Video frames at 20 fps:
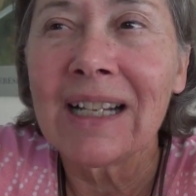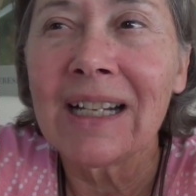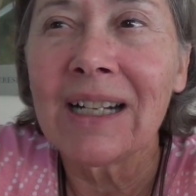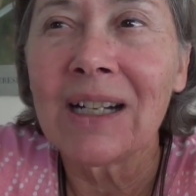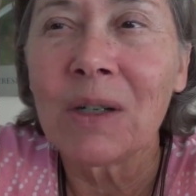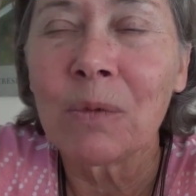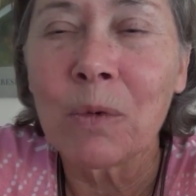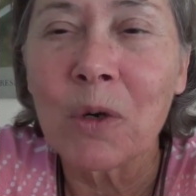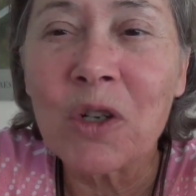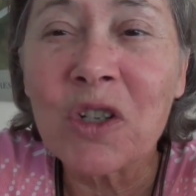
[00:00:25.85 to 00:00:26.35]

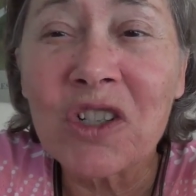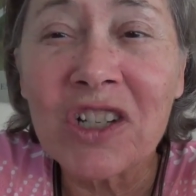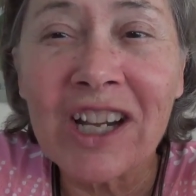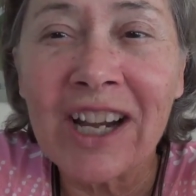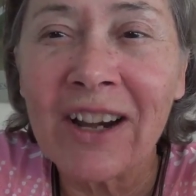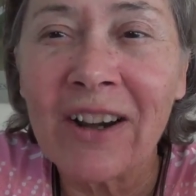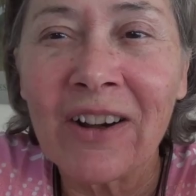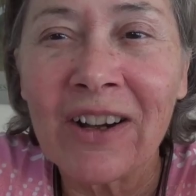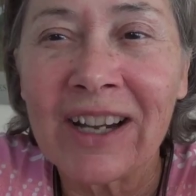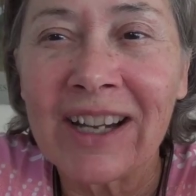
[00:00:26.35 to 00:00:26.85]
were
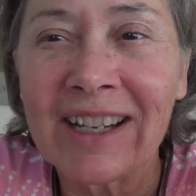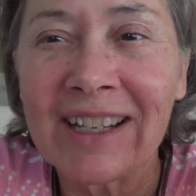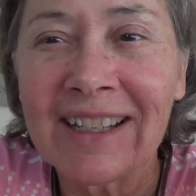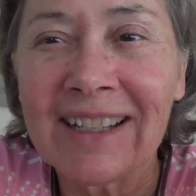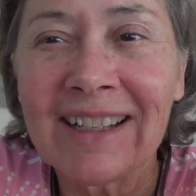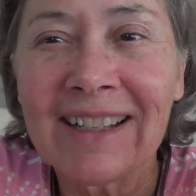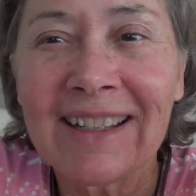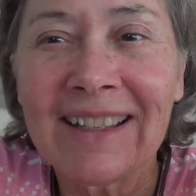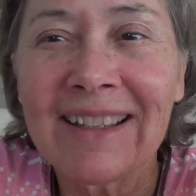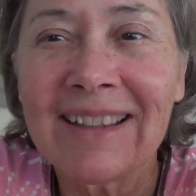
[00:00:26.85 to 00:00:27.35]

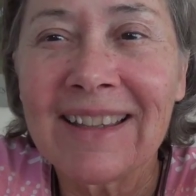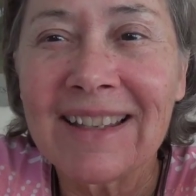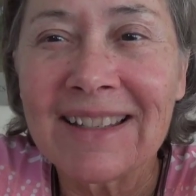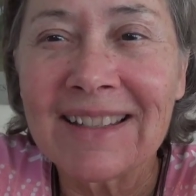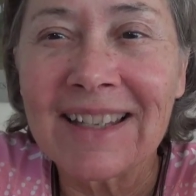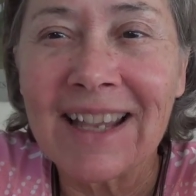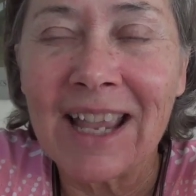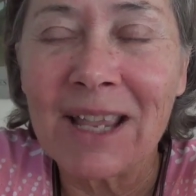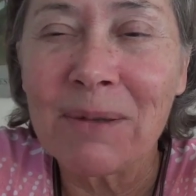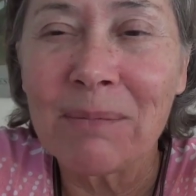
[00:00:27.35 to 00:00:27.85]
sharing the
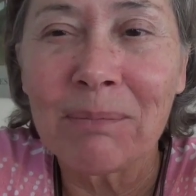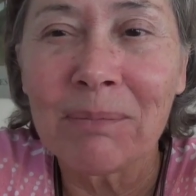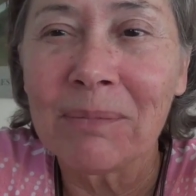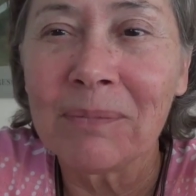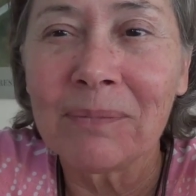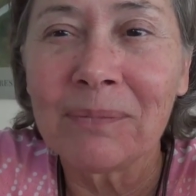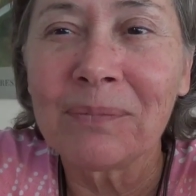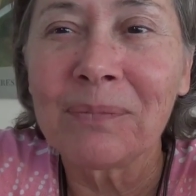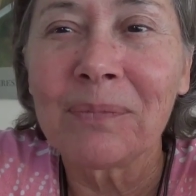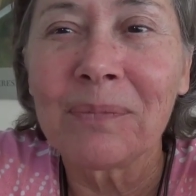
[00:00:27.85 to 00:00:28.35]
same
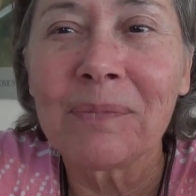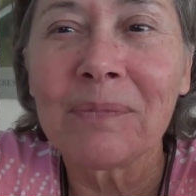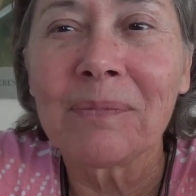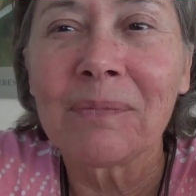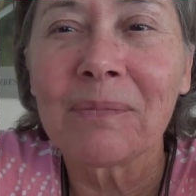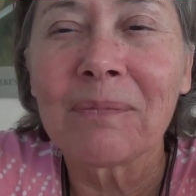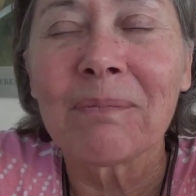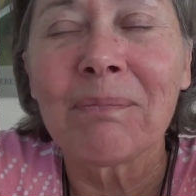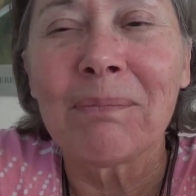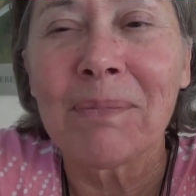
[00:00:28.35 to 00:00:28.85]

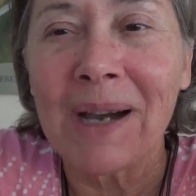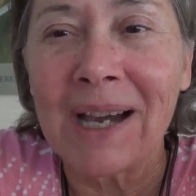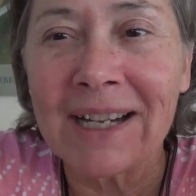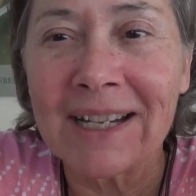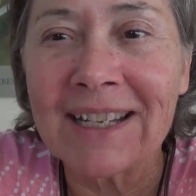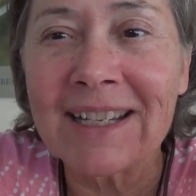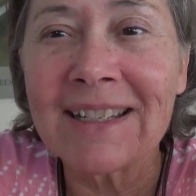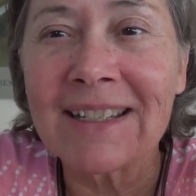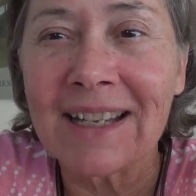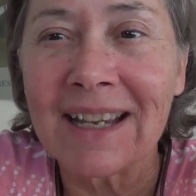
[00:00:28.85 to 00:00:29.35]

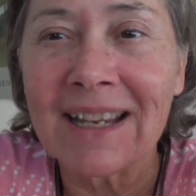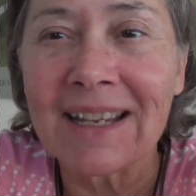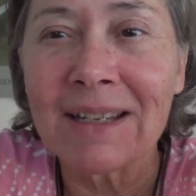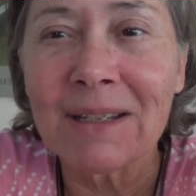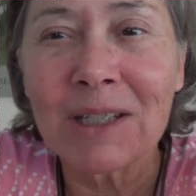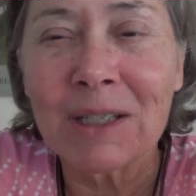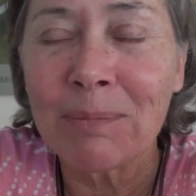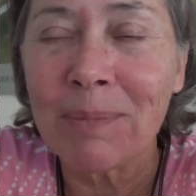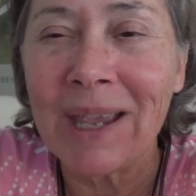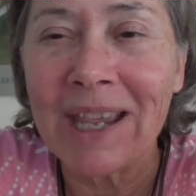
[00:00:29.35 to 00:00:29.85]
body
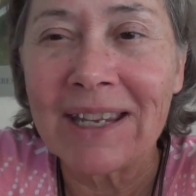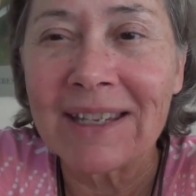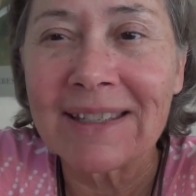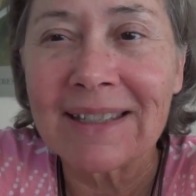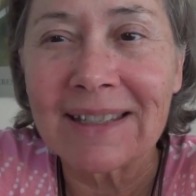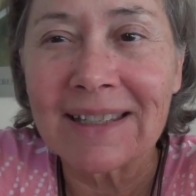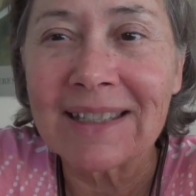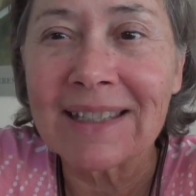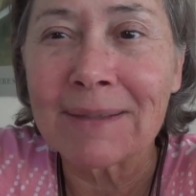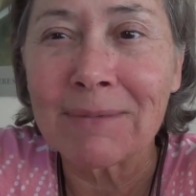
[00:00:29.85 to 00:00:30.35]

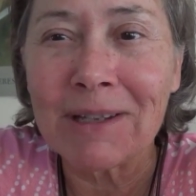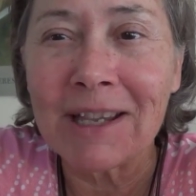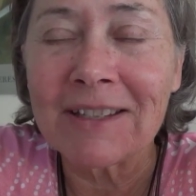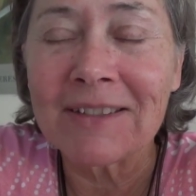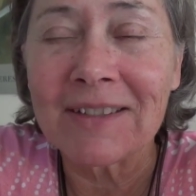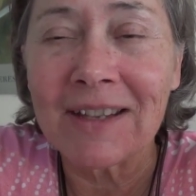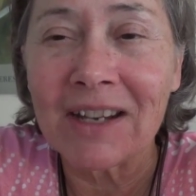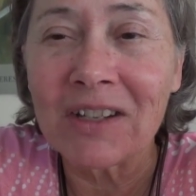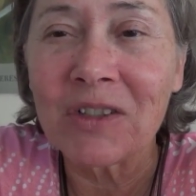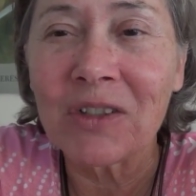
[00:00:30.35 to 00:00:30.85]
space,
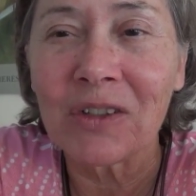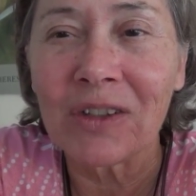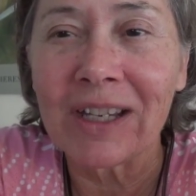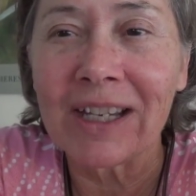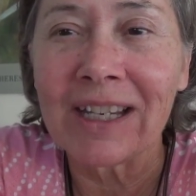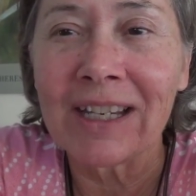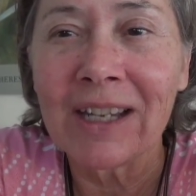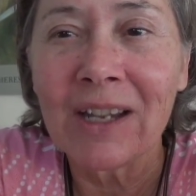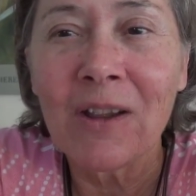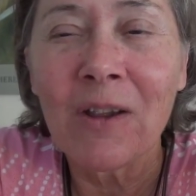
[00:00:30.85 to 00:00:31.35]

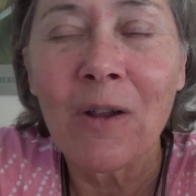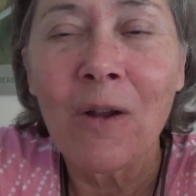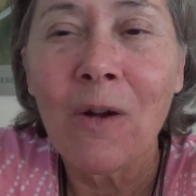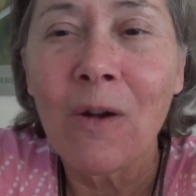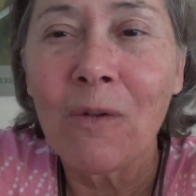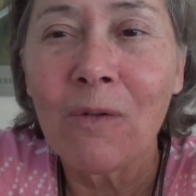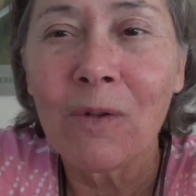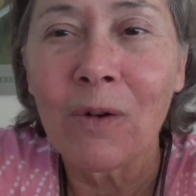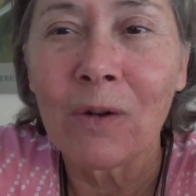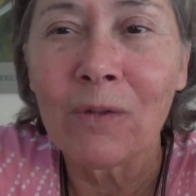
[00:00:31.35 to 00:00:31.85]
essentially,
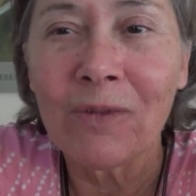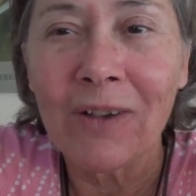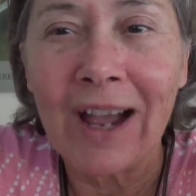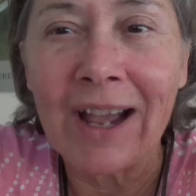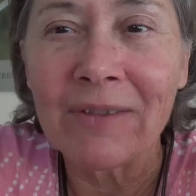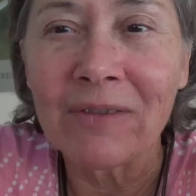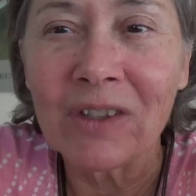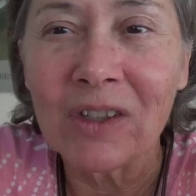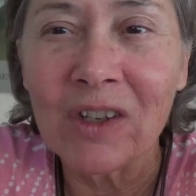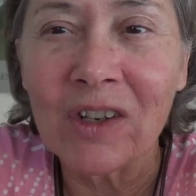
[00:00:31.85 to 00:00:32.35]
for
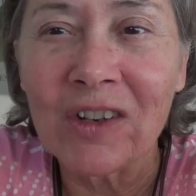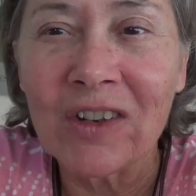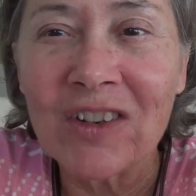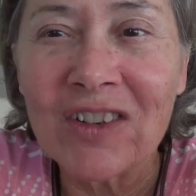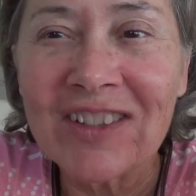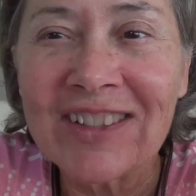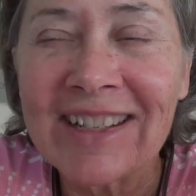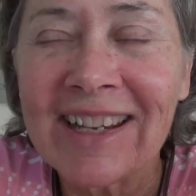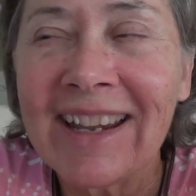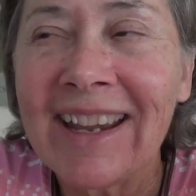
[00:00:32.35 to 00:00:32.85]
5
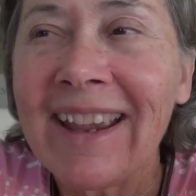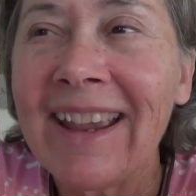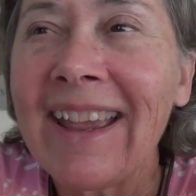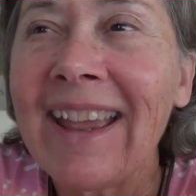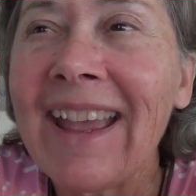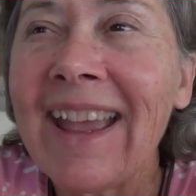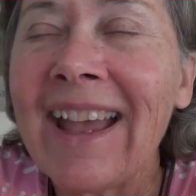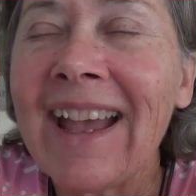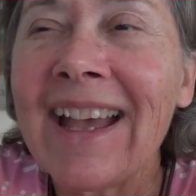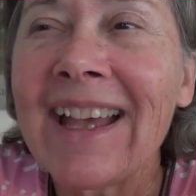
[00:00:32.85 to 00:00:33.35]
years.
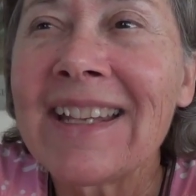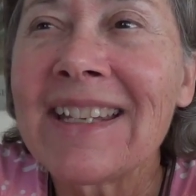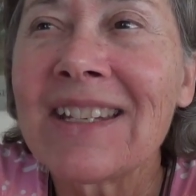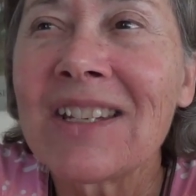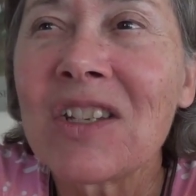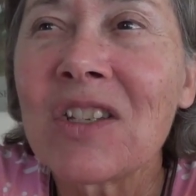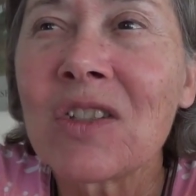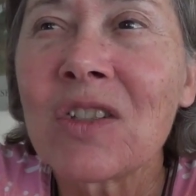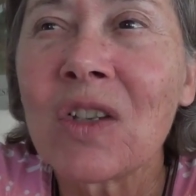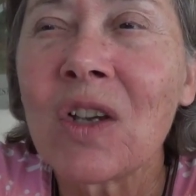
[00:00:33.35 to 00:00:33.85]

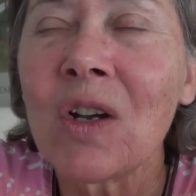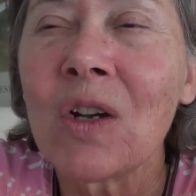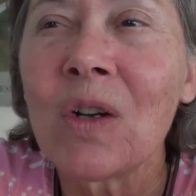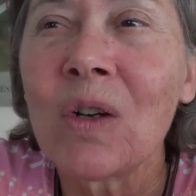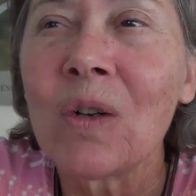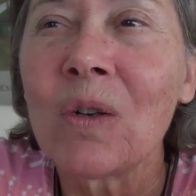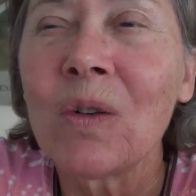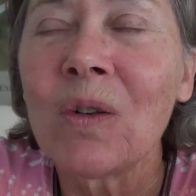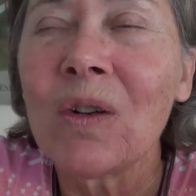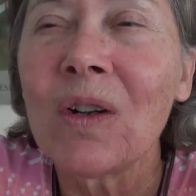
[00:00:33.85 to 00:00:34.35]
And
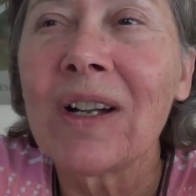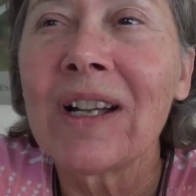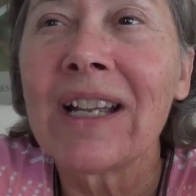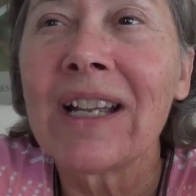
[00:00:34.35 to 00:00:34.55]
so